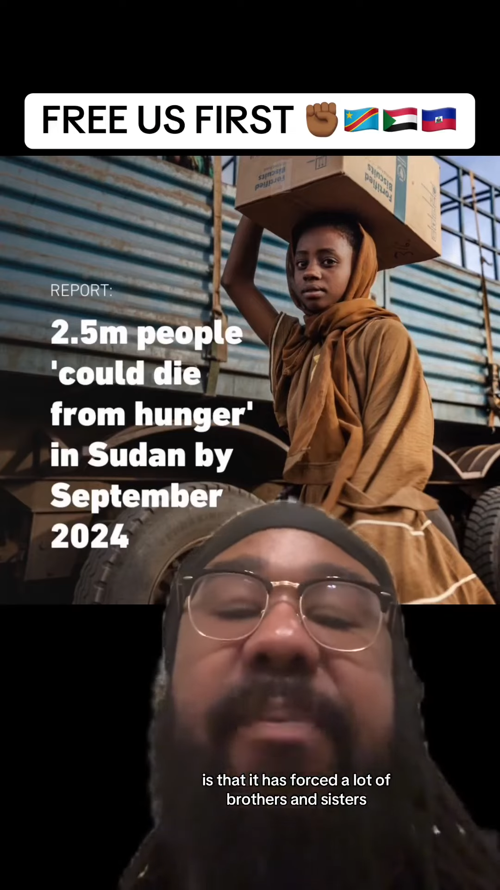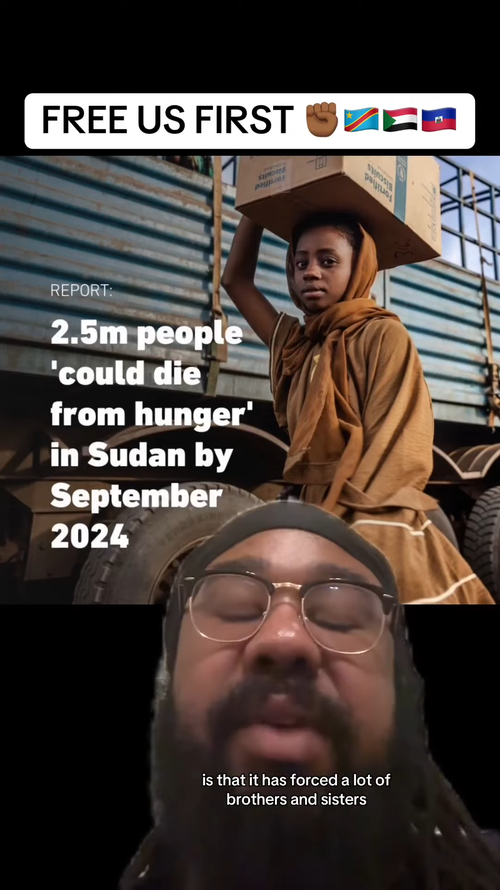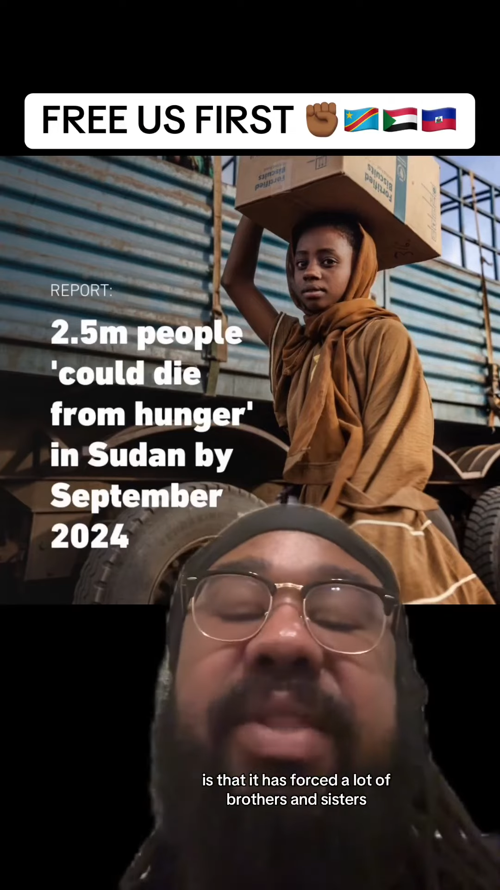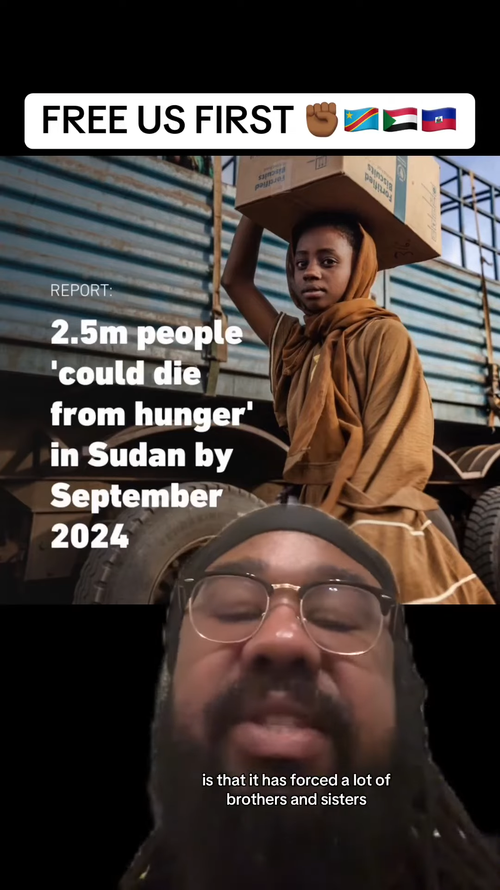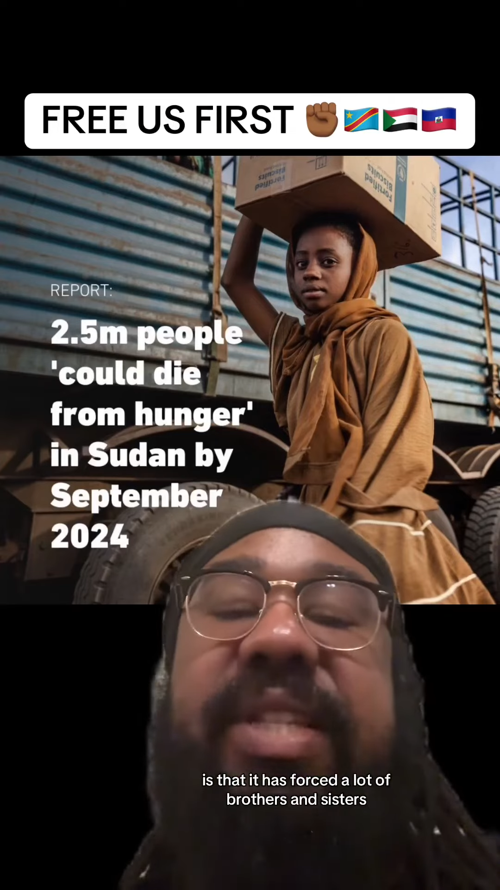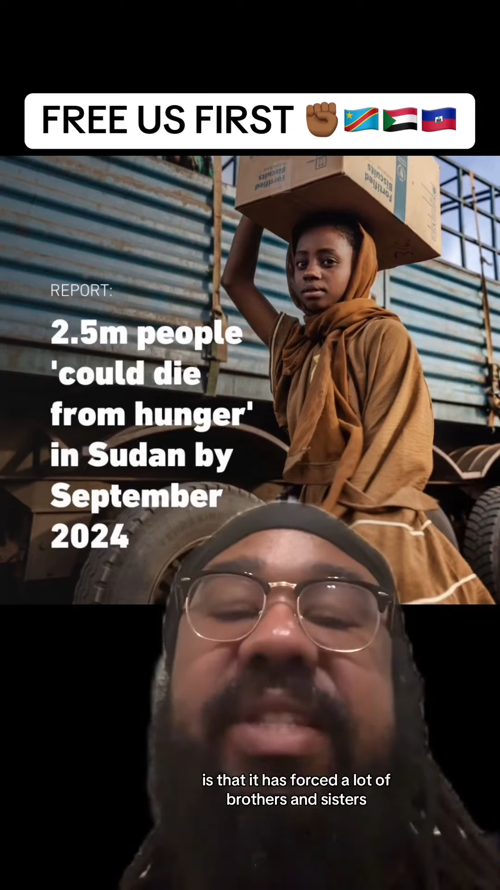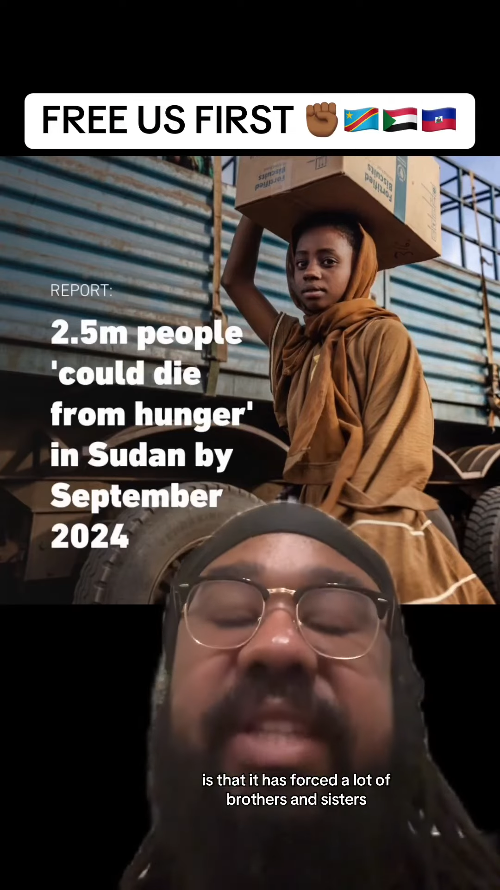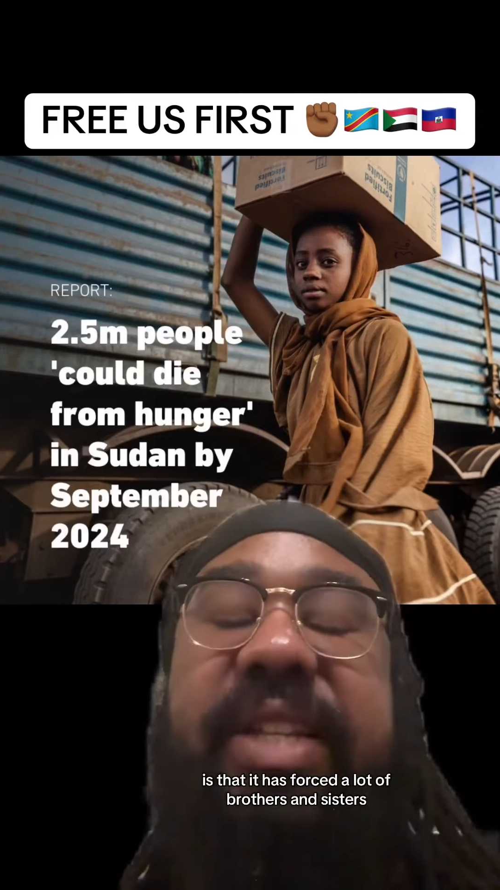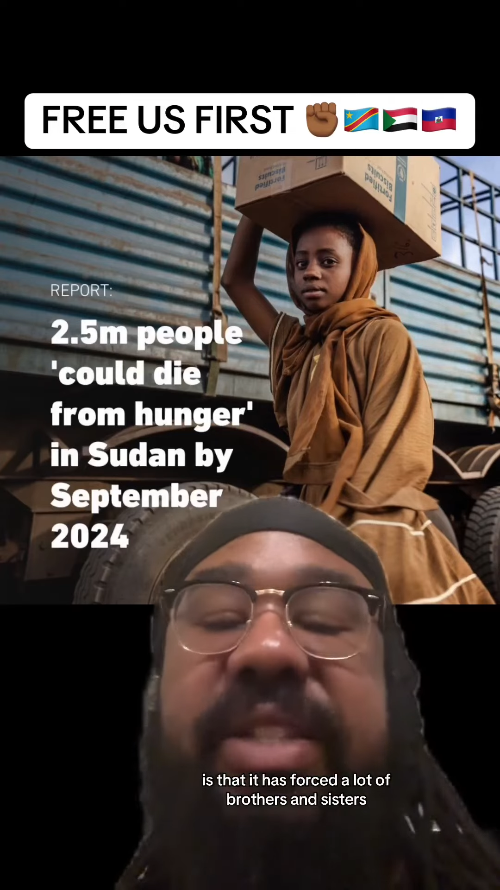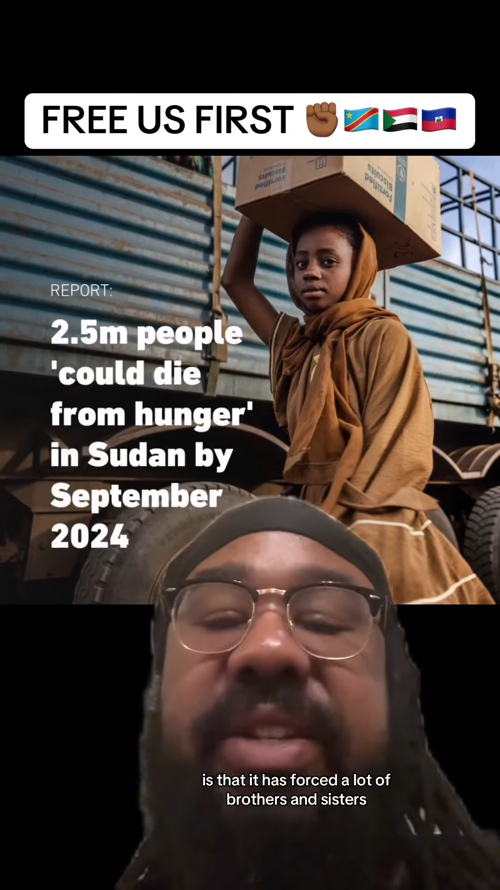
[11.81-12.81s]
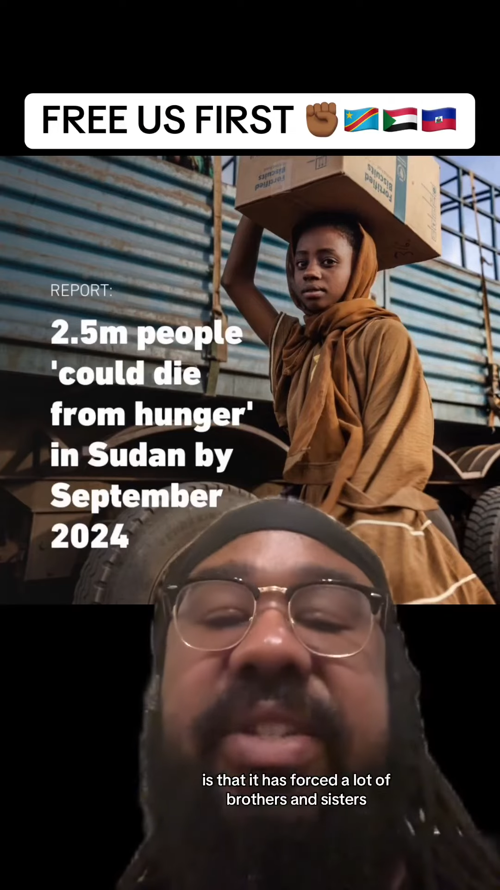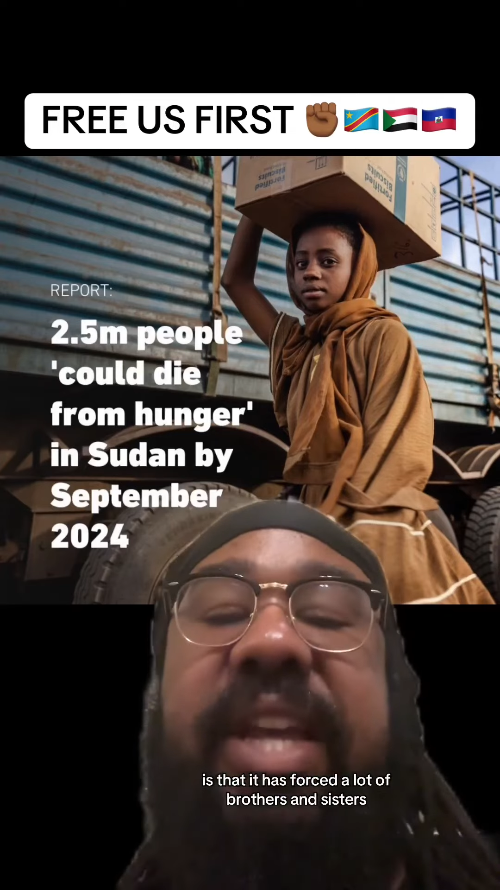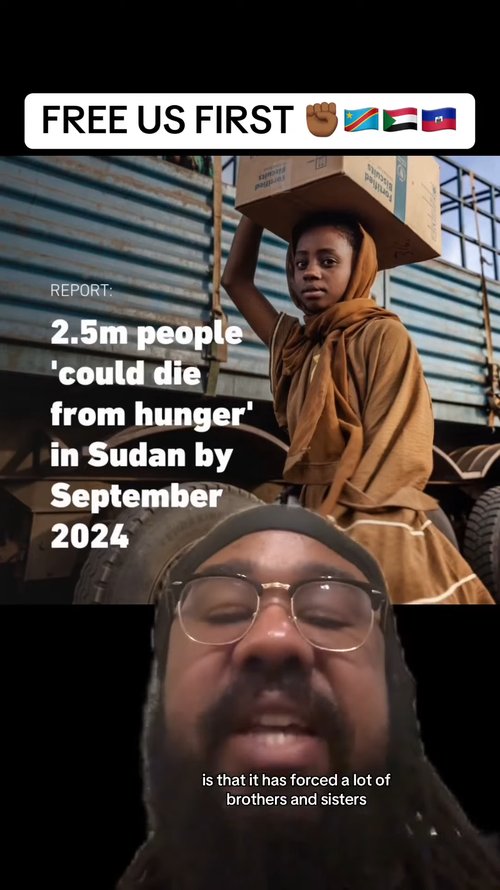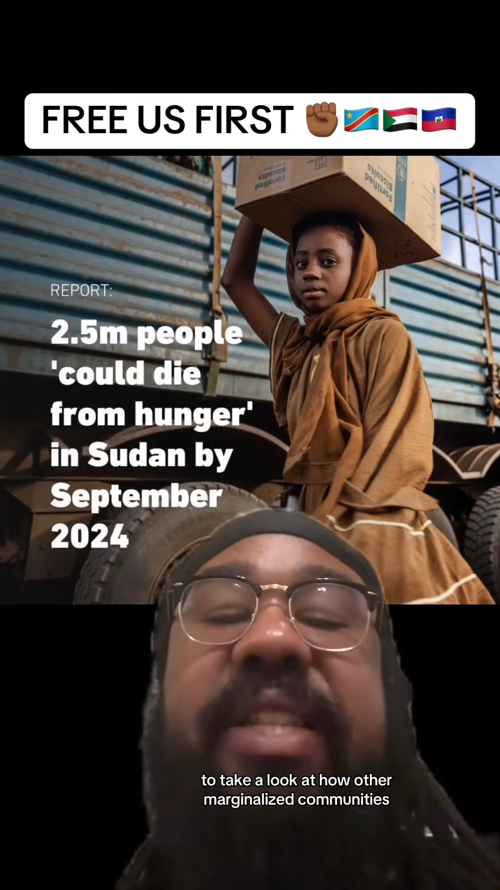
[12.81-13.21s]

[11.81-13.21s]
of brothers and sisters